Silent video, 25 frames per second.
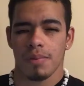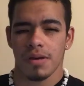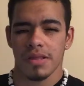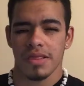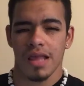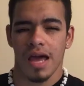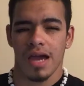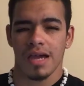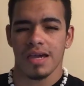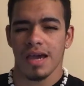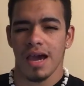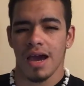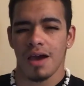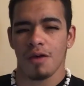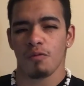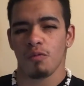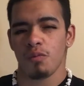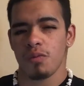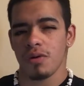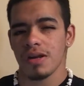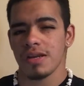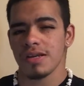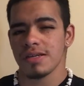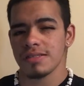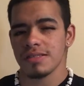But like I
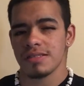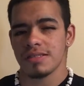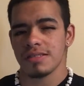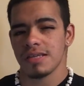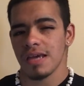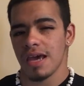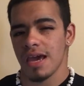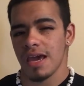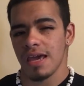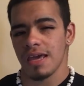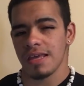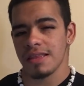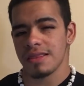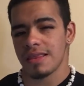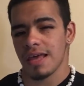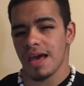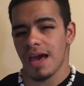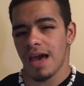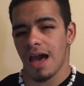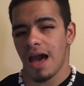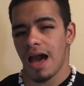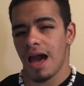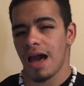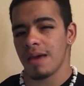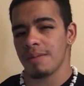wouldn't say
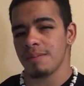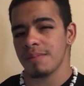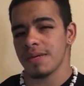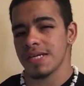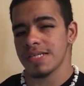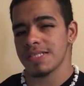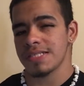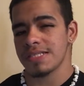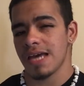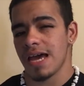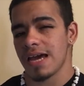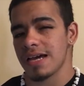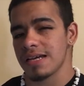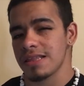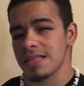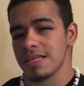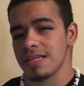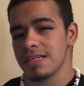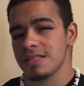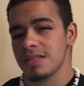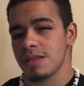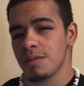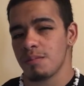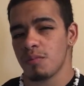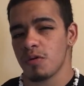that I'm
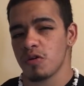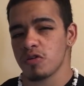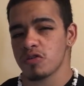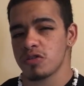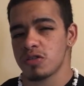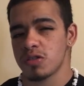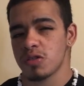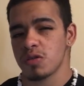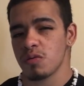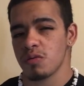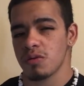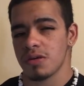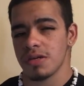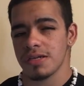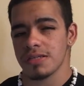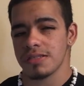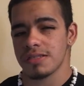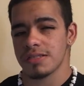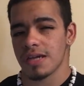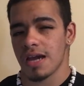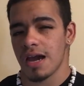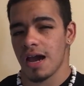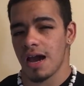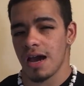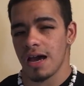exactly the most
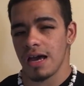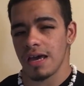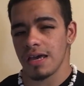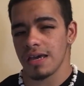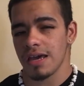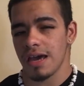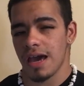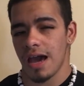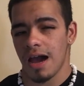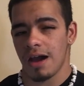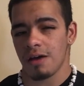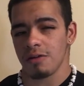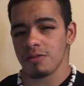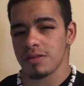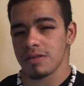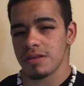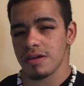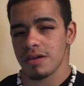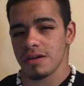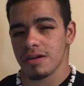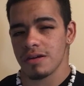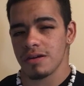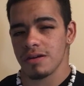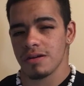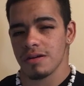studious guy out
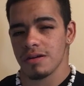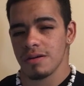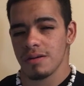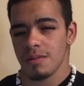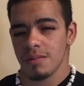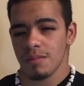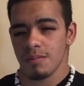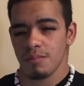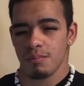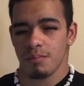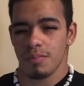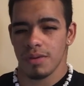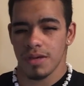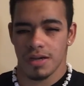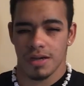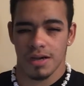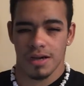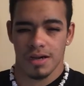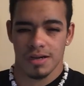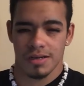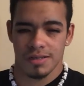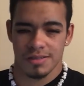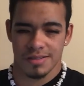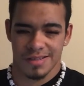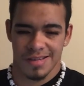there
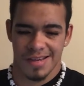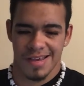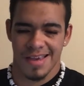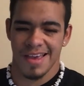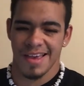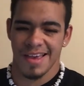because